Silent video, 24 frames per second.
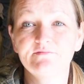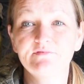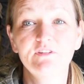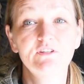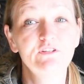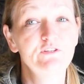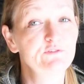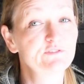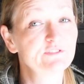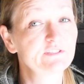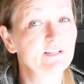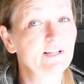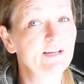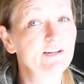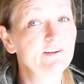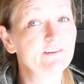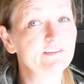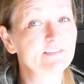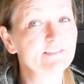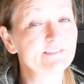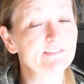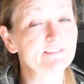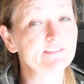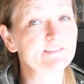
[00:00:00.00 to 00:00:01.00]
Use a
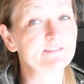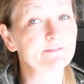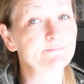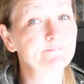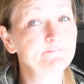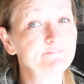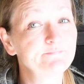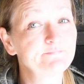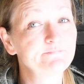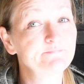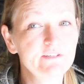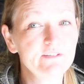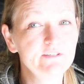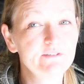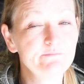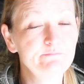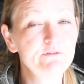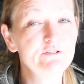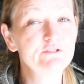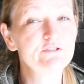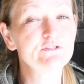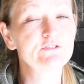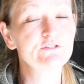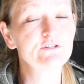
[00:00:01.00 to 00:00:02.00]
layering system.
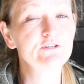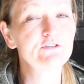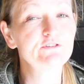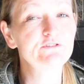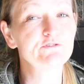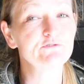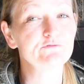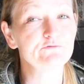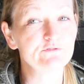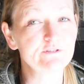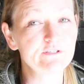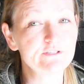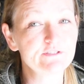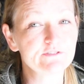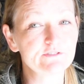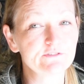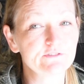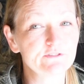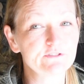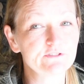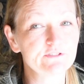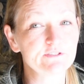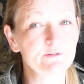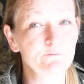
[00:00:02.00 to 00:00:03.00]
Be sure to
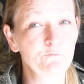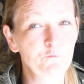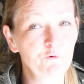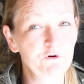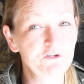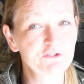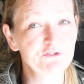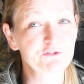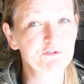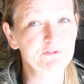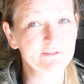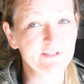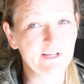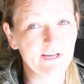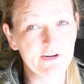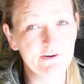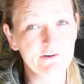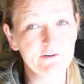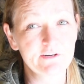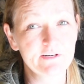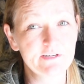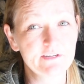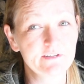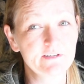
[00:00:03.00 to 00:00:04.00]
research some winter
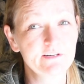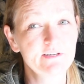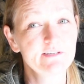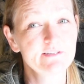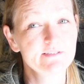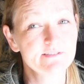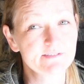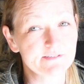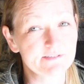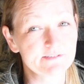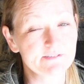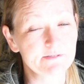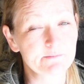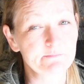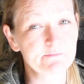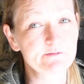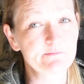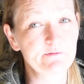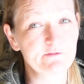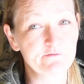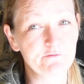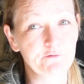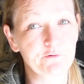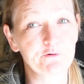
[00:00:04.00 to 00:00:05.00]
layering systems
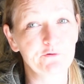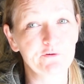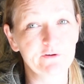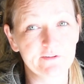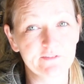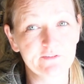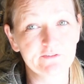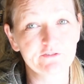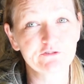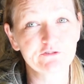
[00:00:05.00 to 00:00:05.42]
before you hit the